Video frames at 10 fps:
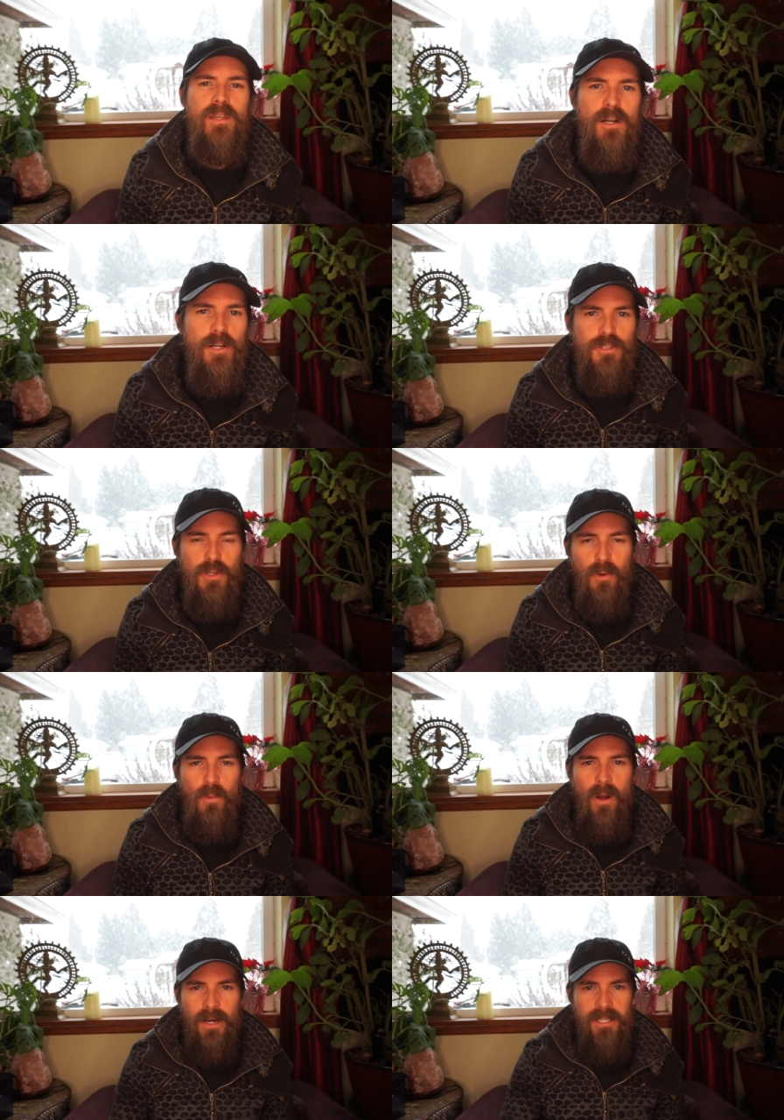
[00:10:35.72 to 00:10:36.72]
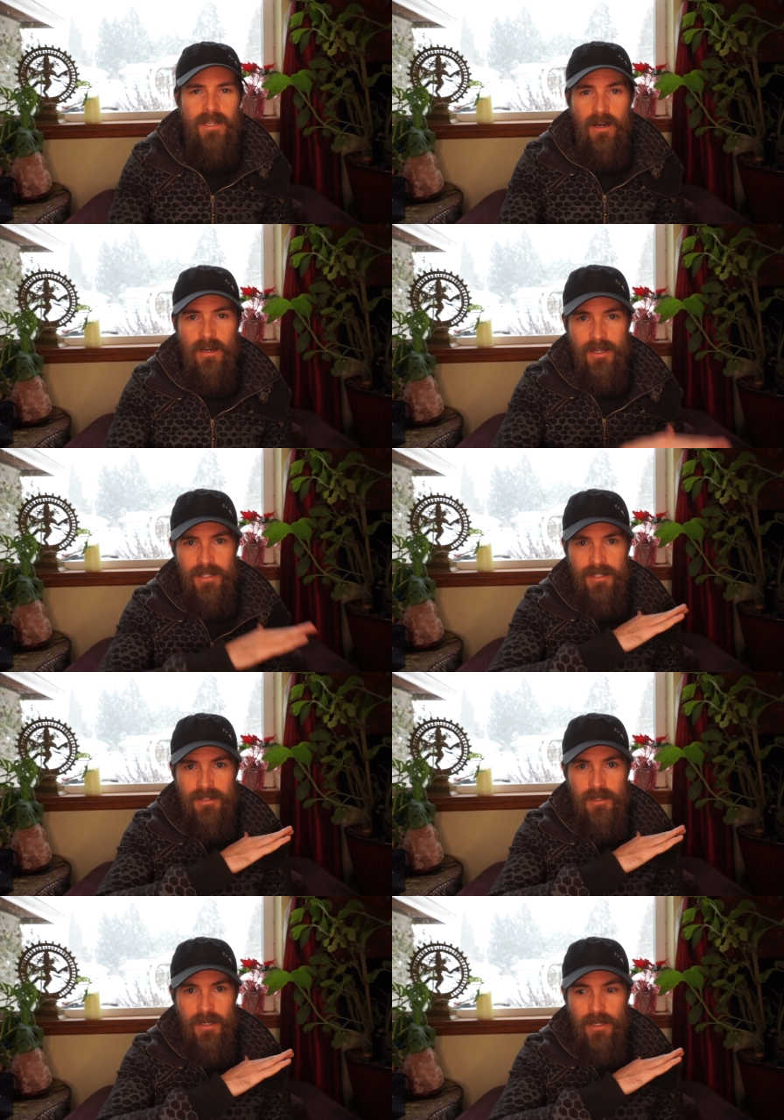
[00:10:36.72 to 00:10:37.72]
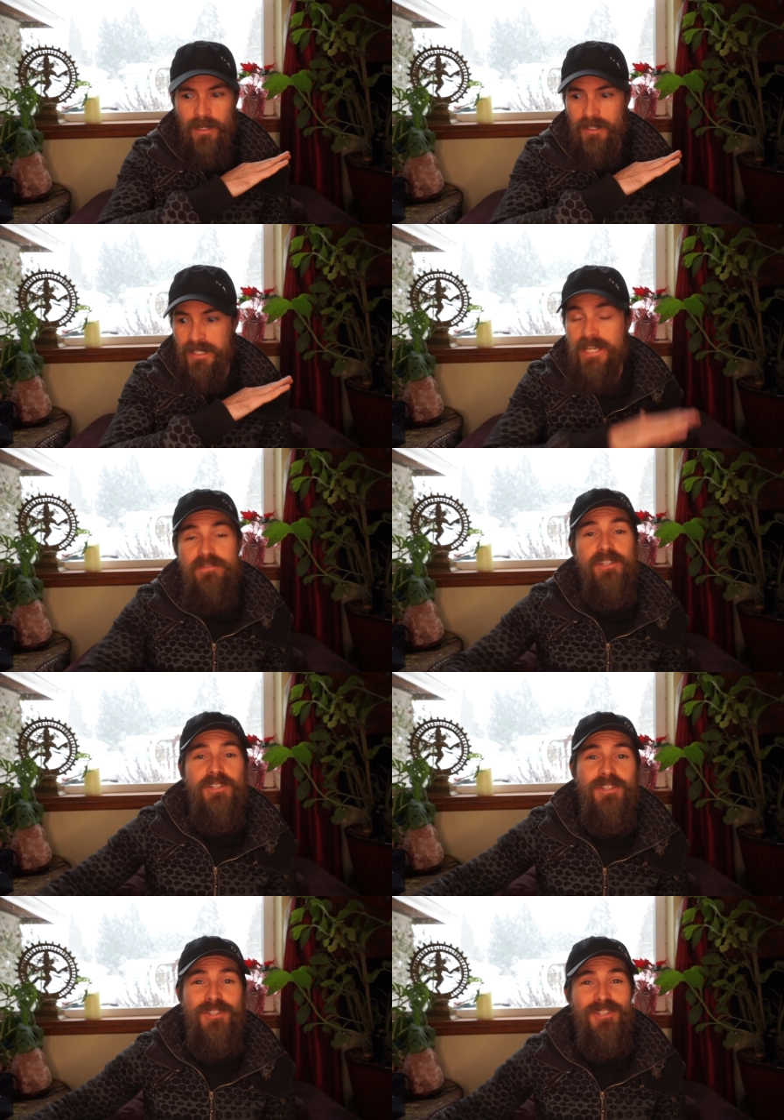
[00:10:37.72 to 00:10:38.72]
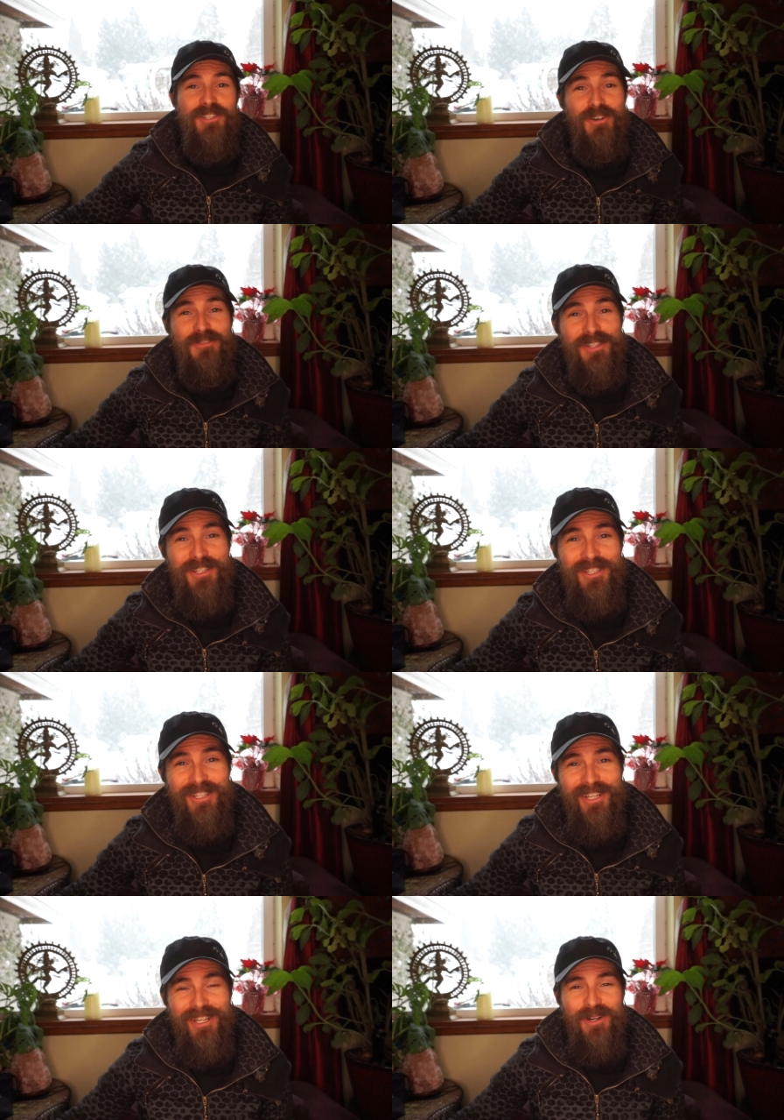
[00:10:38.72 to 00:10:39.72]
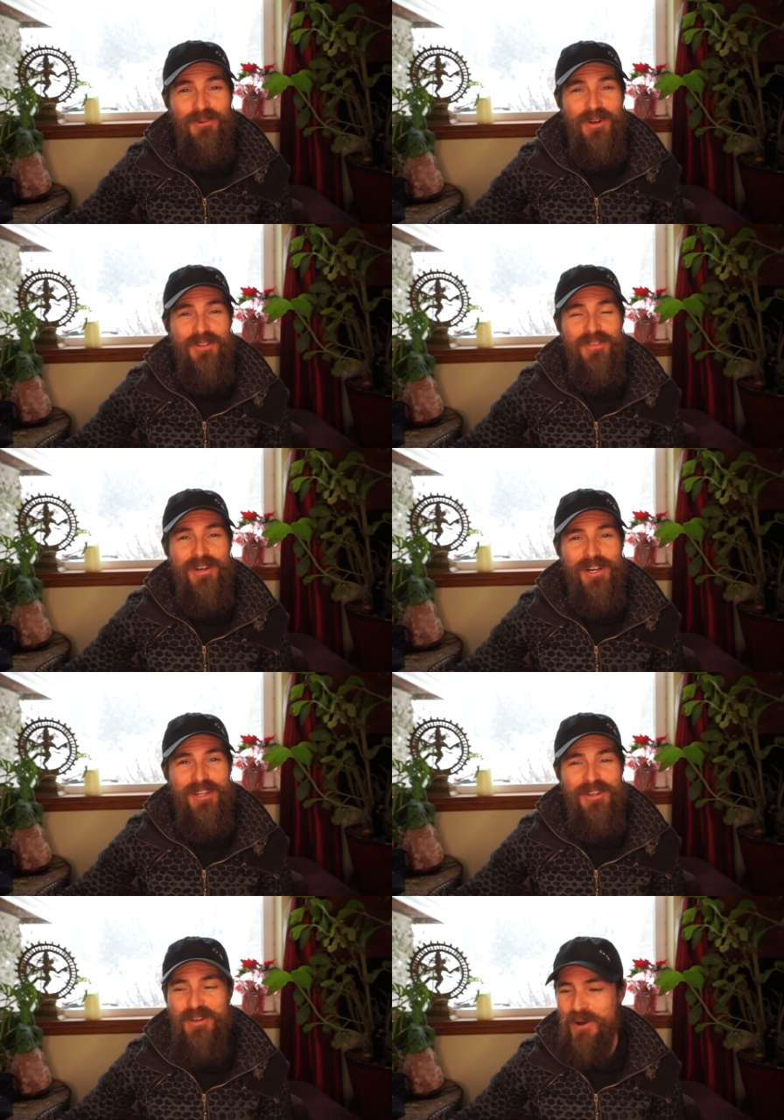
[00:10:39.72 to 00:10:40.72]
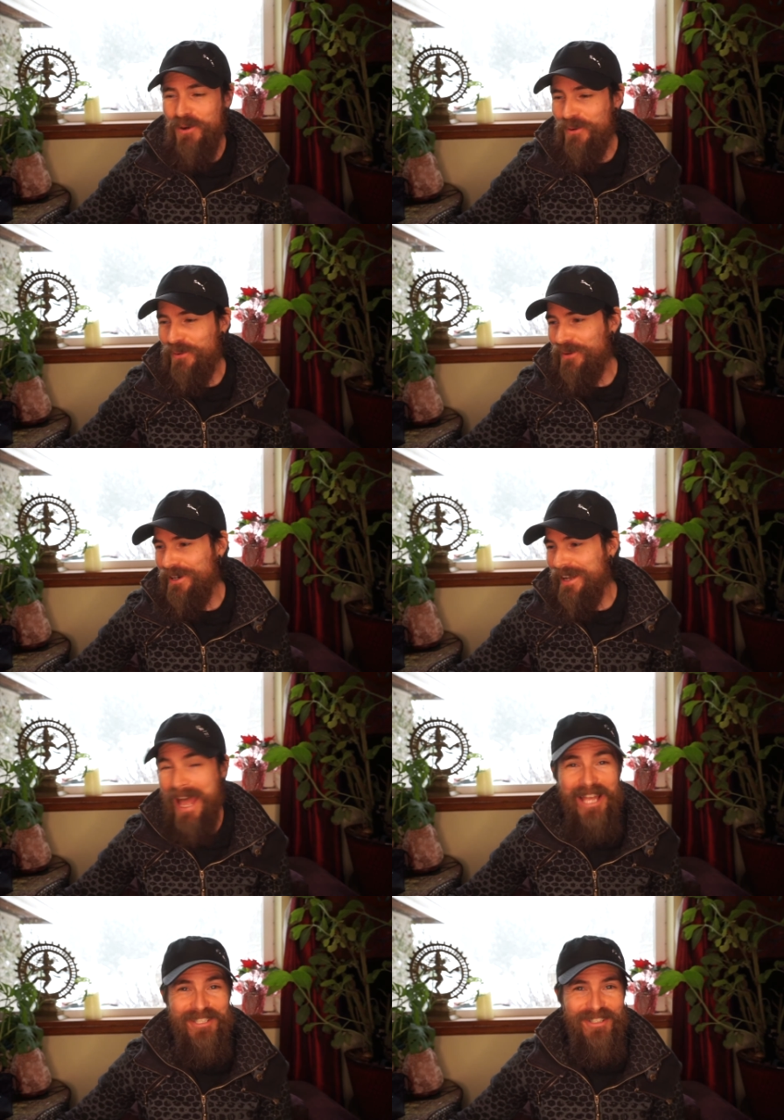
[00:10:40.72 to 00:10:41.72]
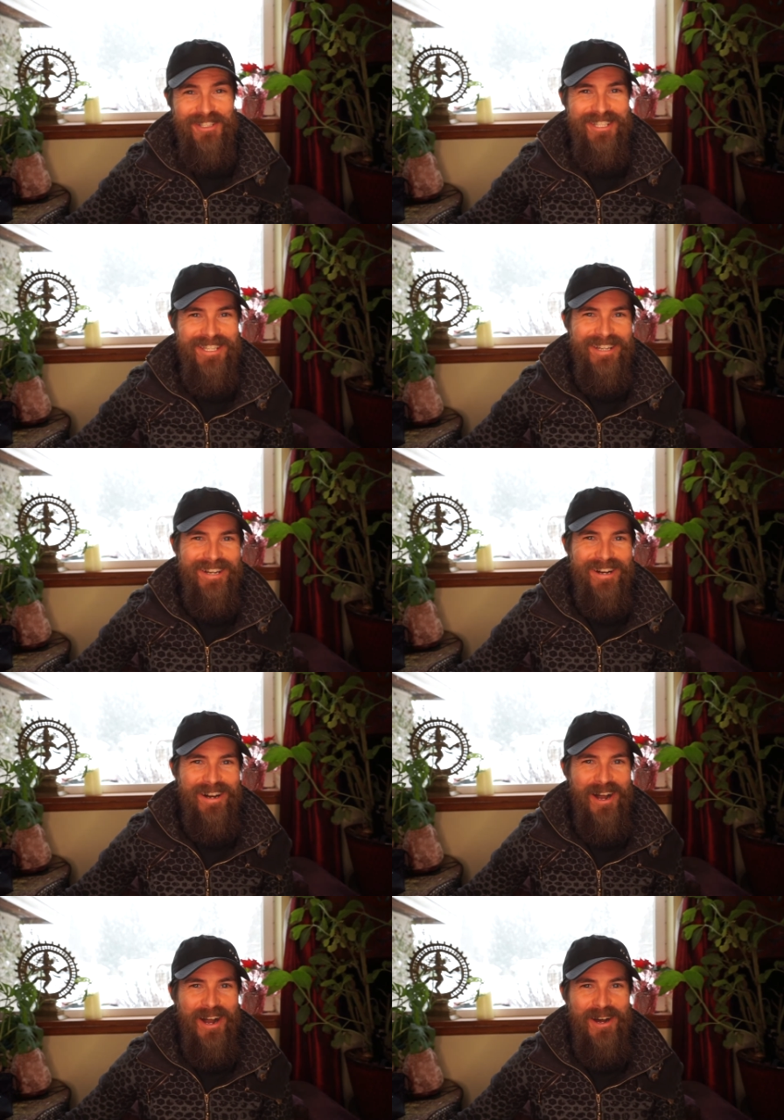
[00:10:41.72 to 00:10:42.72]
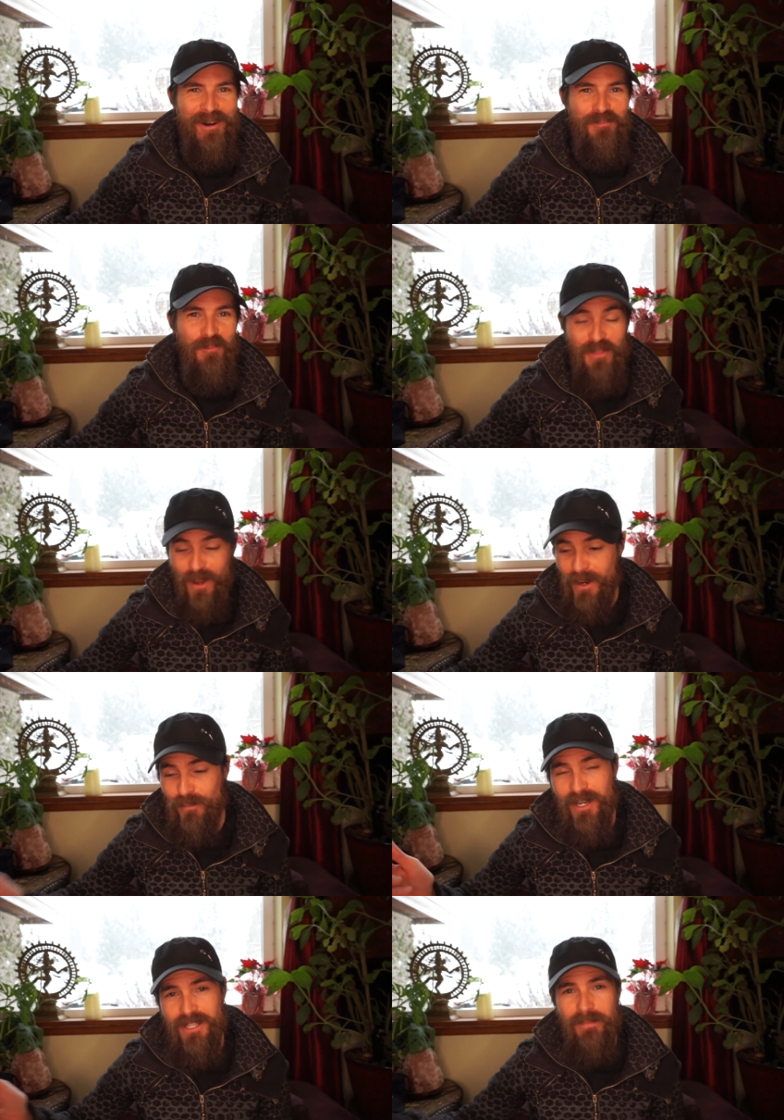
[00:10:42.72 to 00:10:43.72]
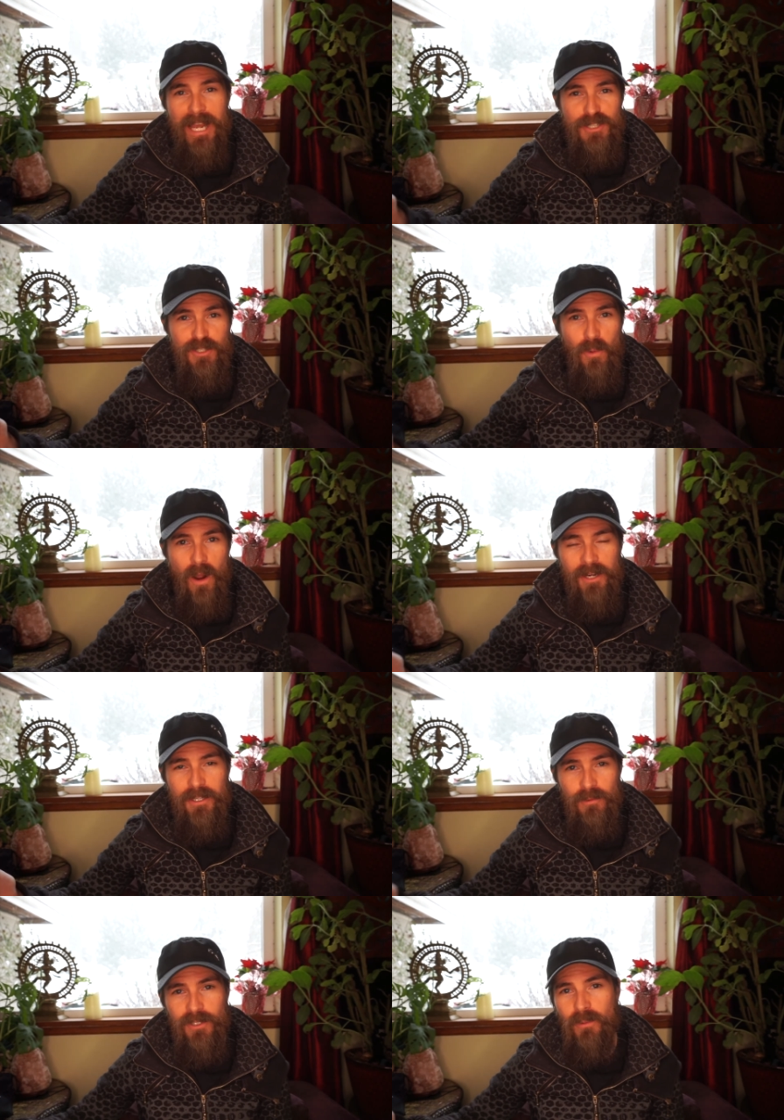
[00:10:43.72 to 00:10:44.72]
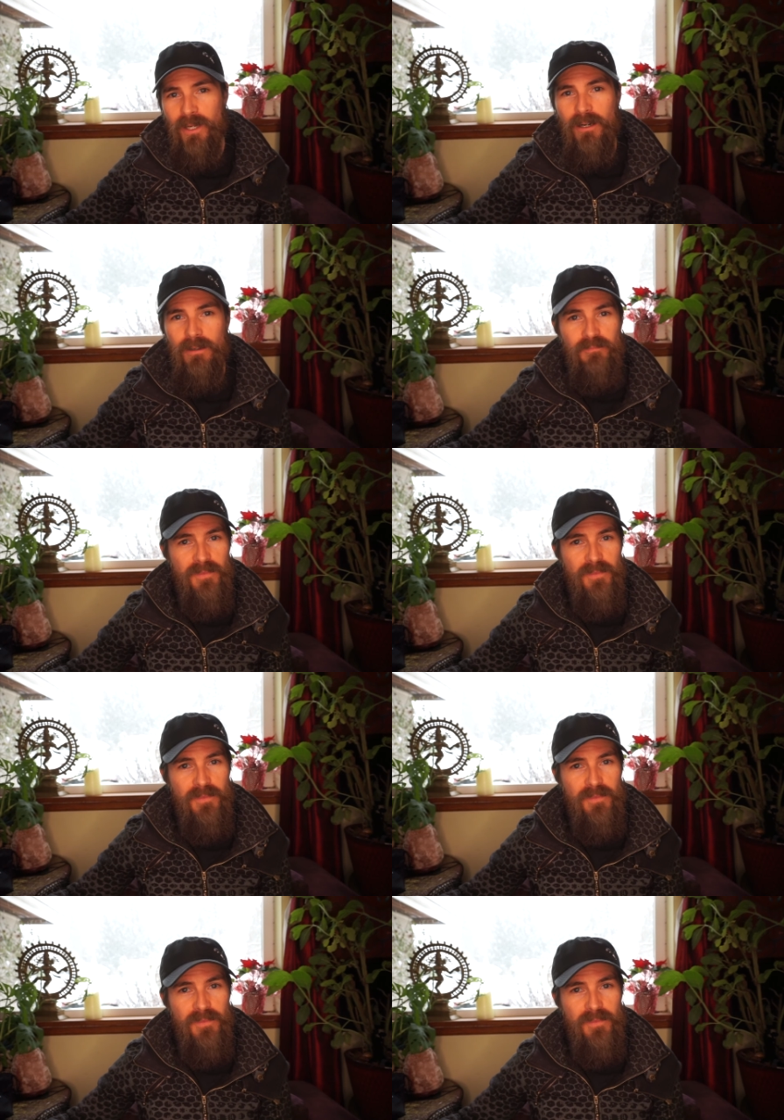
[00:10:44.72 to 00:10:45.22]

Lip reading: So walking on even surface with no hazards, without my brace, I'm actually walking really well.